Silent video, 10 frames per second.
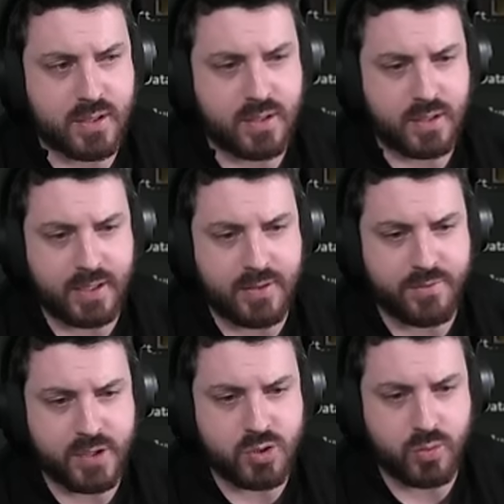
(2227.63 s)
clear
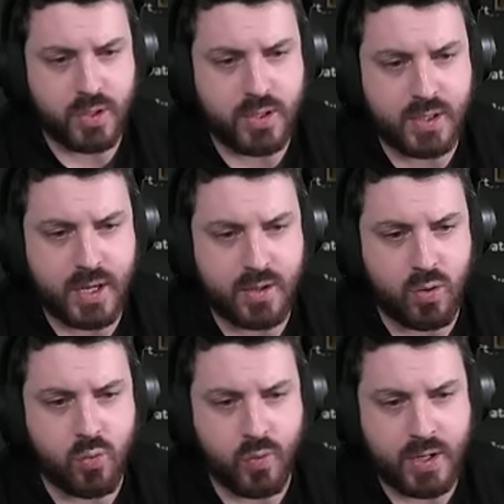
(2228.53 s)
visual indicator
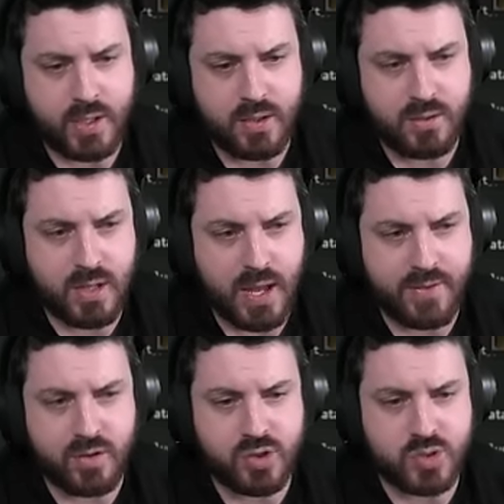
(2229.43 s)
already and
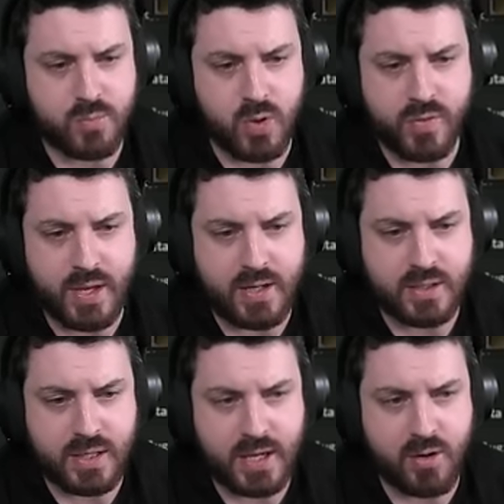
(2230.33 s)
you're just moving that
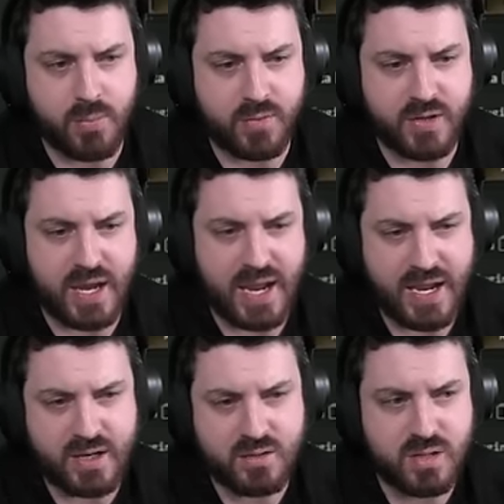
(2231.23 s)
indicator above your
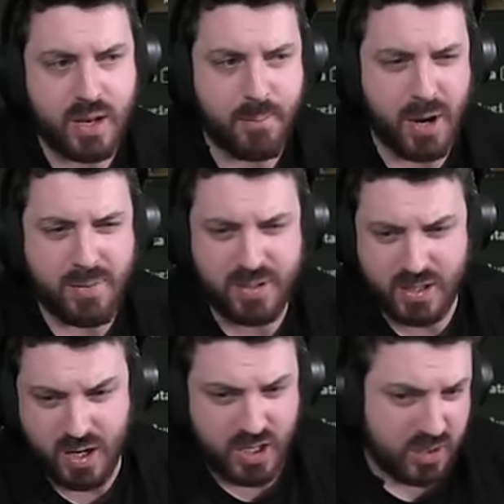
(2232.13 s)
head might be an
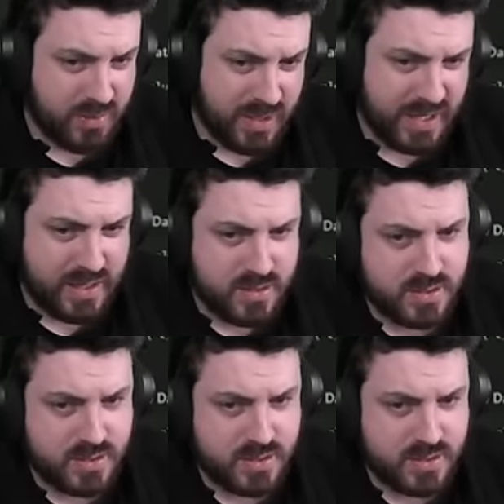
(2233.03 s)
argument against